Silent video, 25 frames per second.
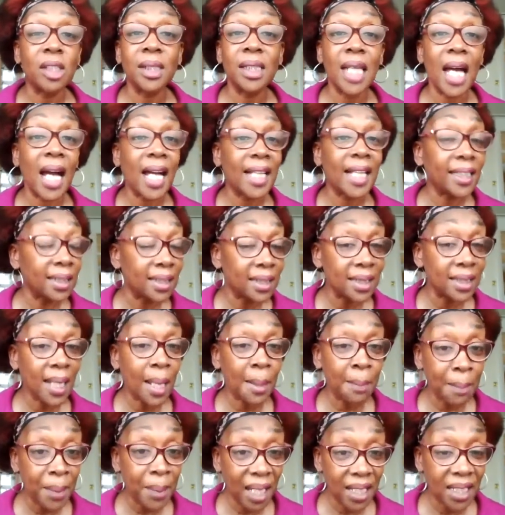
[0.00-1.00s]
And I can
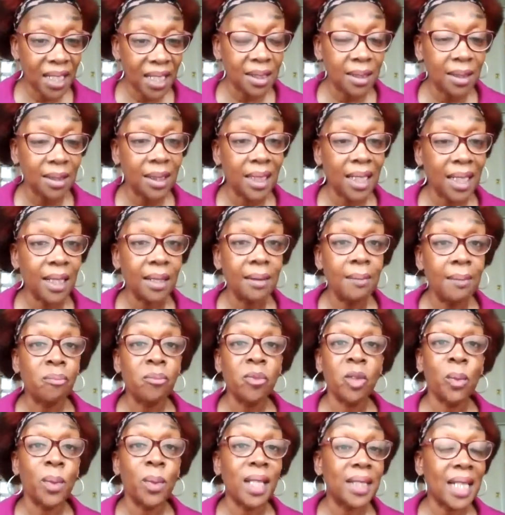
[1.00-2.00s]
say personally,
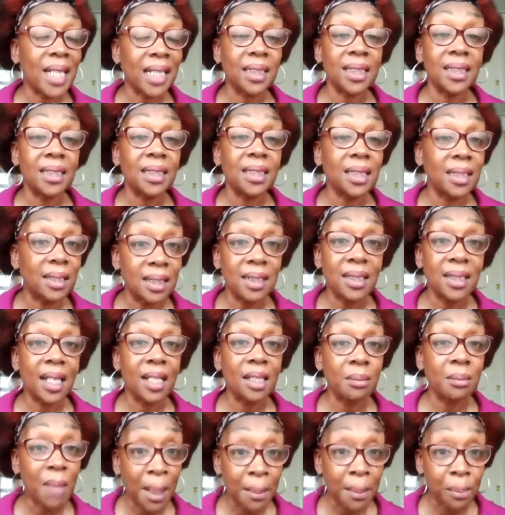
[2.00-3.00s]
where that is
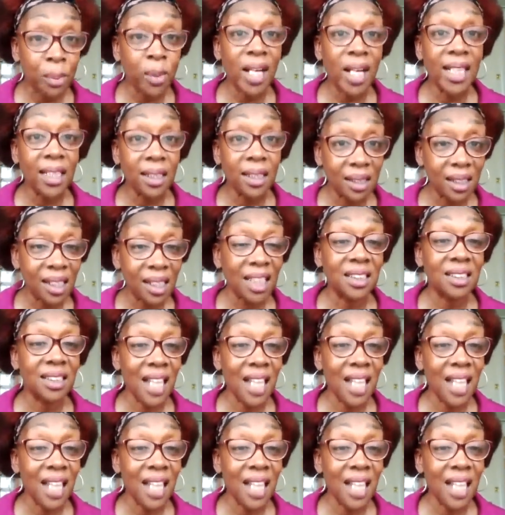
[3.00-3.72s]
concerned, my brain is